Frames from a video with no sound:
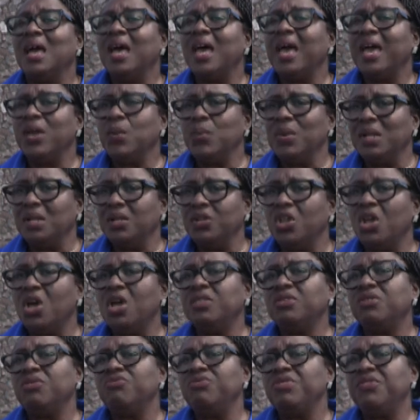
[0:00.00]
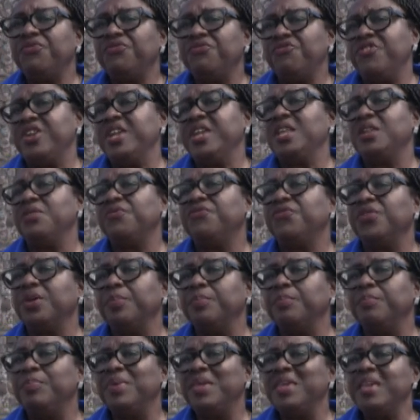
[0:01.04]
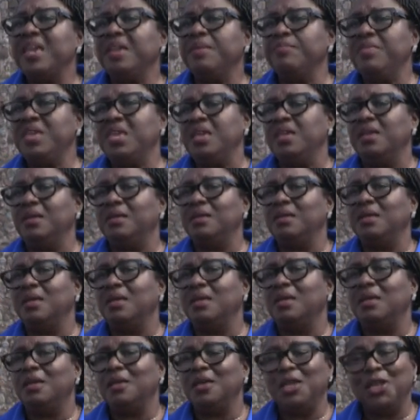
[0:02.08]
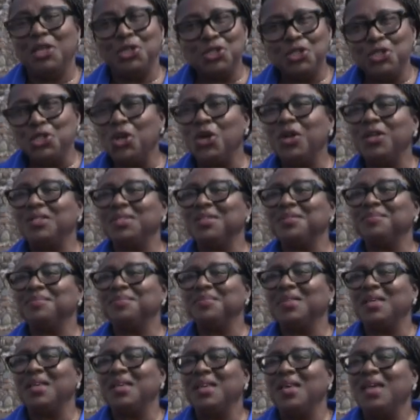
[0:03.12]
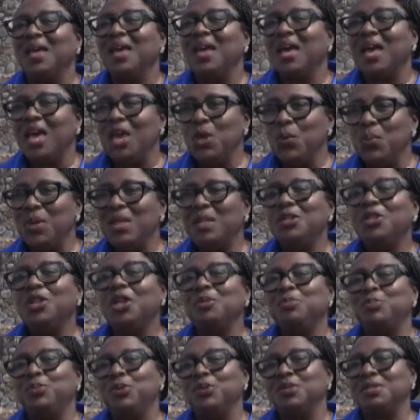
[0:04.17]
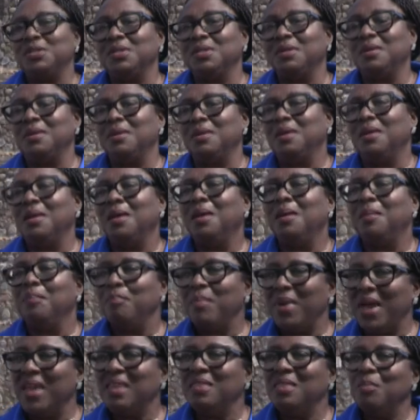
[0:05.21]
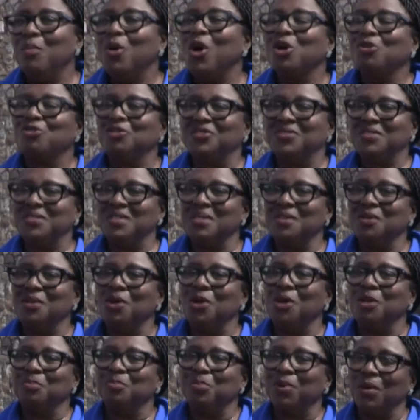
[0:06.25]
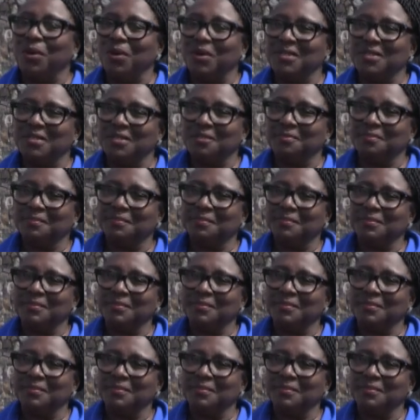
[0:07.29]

I will not refrain from being me. In short, I will not put my democracy on pause.